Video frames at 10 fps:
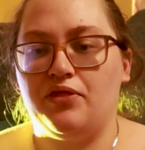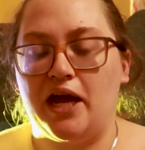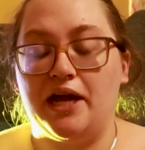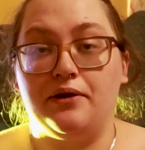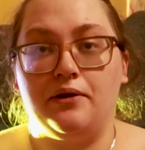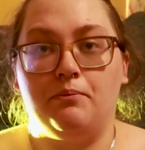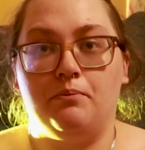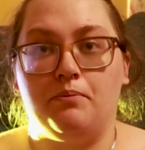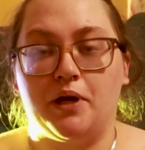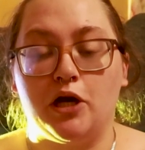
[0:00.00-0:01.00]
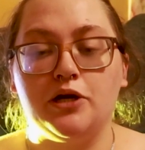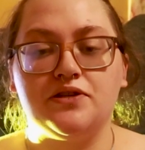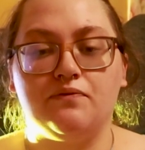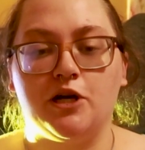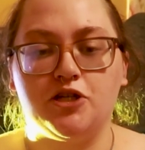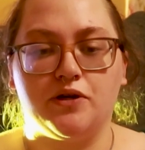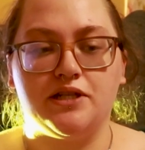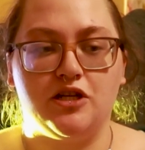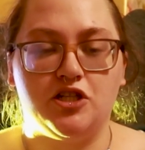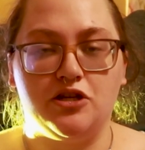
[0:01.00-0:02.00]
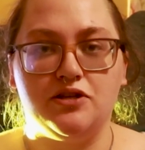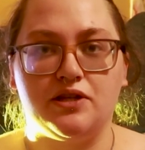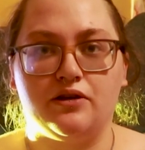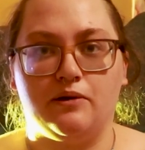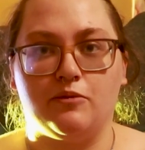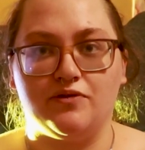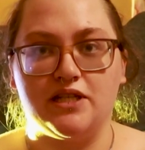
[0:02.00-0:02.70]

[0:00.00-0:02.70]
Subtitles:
Then, because of my joint issues and the number